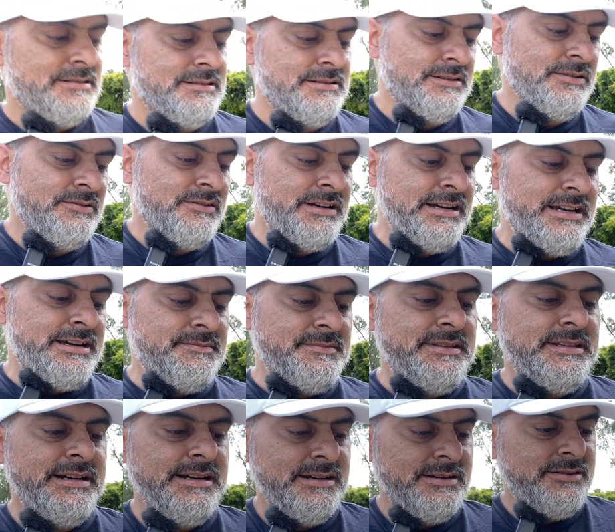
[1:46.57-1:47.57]
So I am
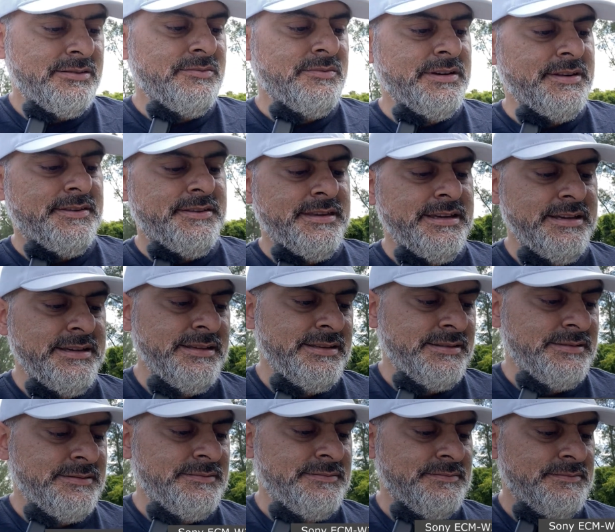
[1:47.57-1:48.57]
now
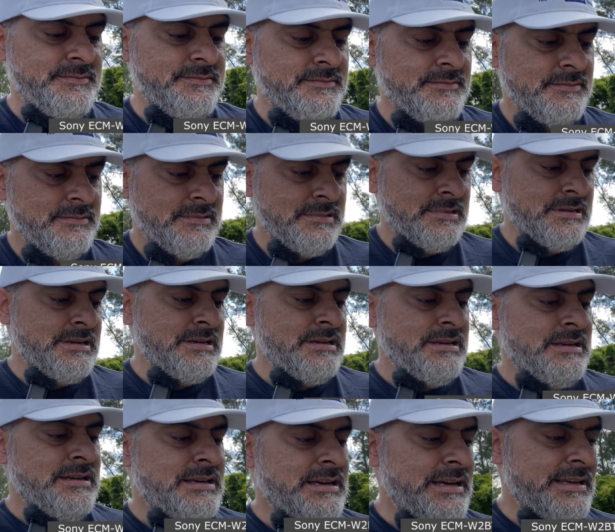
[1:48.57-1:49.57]
within,
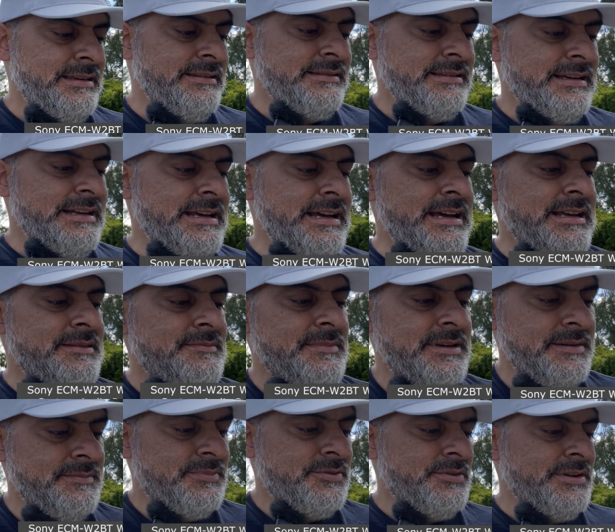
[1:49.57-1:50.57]
I just gotta add
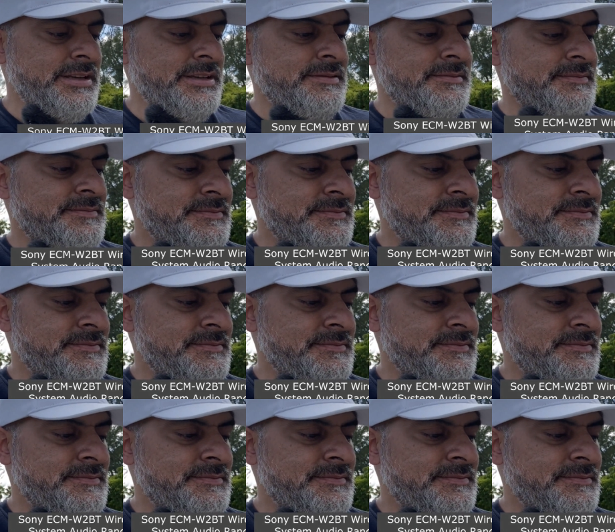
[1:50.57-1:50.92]
my point.